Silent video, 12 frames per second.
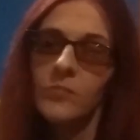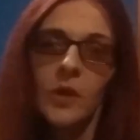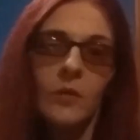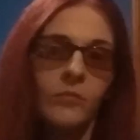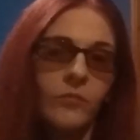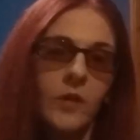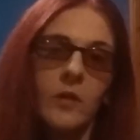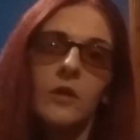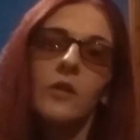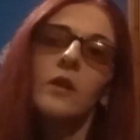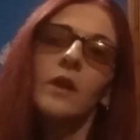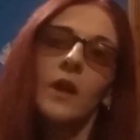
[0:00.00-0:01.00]
No,
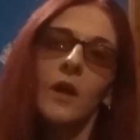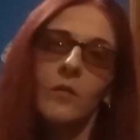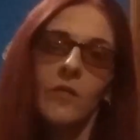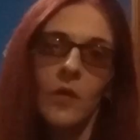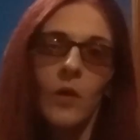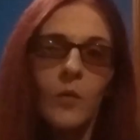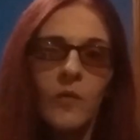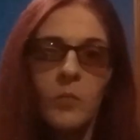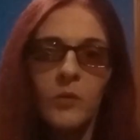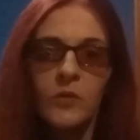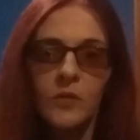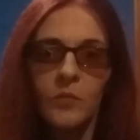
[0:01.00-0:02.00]
you've got to get out. So I was
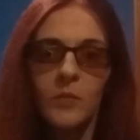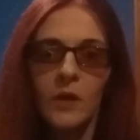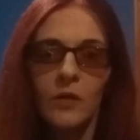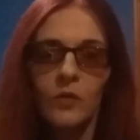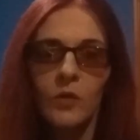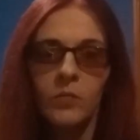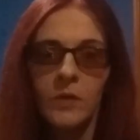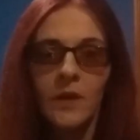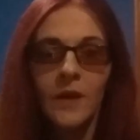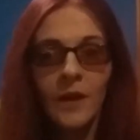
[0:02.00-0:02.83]
booted from that group.